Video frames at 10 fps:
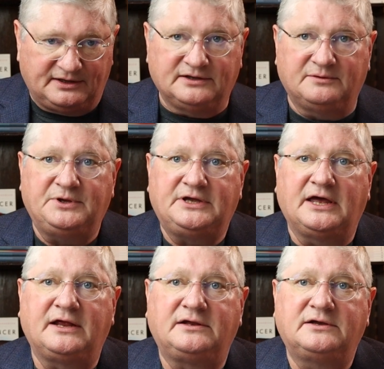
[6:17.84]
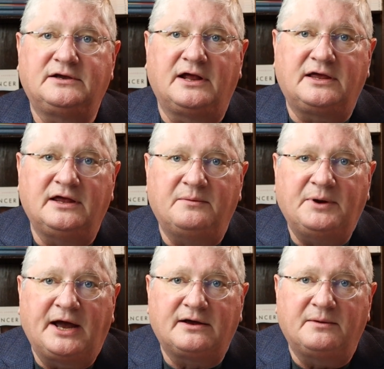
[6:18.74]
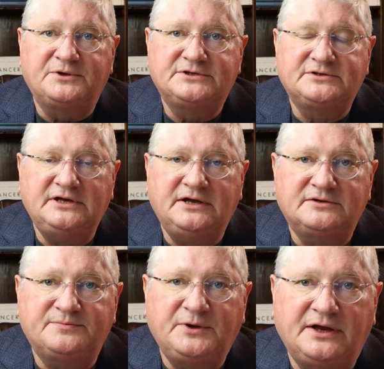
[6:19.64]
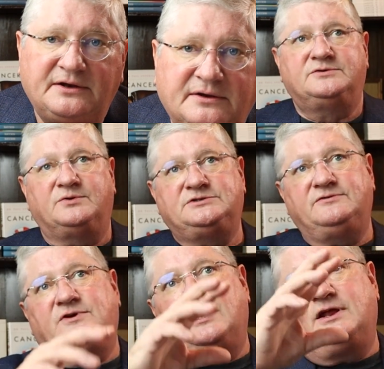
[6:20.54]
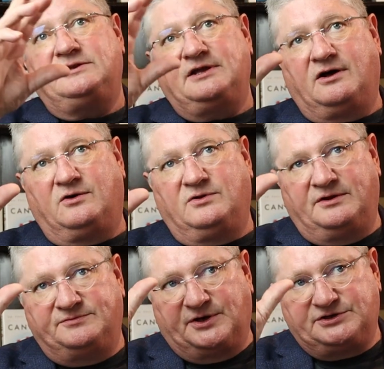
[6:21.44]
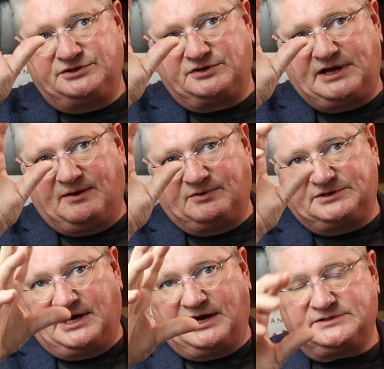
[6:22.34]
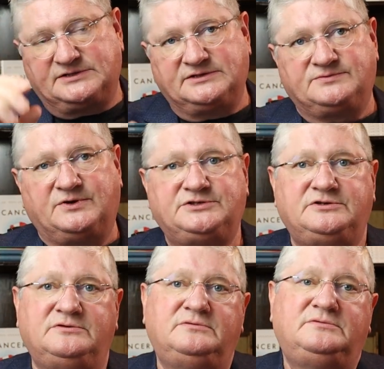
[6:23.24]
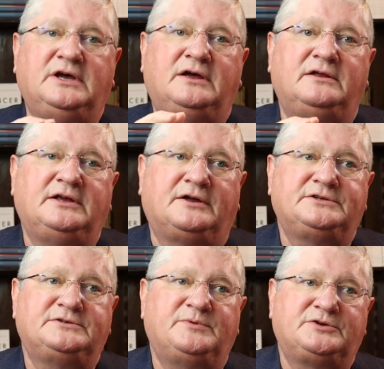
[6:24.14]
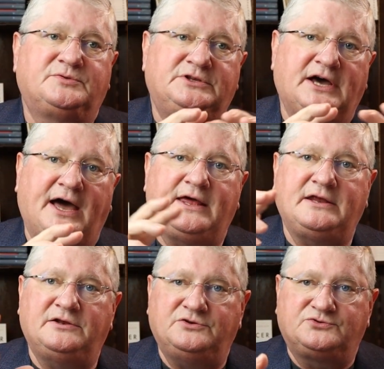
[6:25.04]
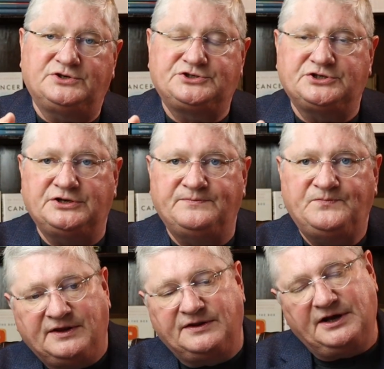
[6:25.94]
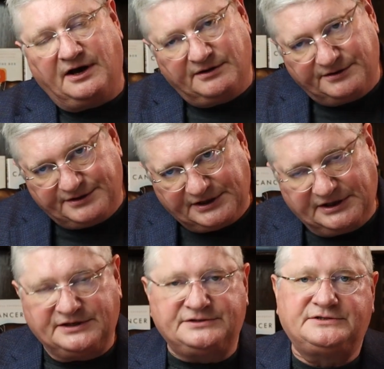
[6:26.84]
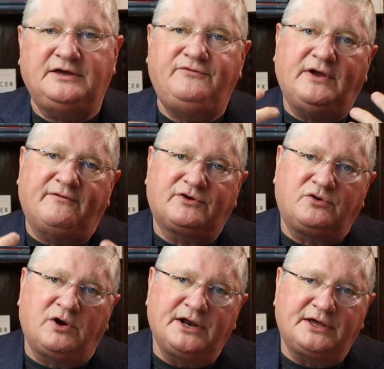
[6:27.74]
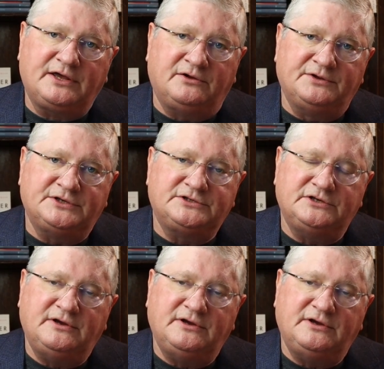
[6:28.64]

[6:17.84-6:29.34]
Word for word: in the beginning to kind of get it back up to speed. So once you've kind of dealt as much as you can with toxins, what you de- dealt as much with diet and nutrition, then the other thing is if you have a chronic illness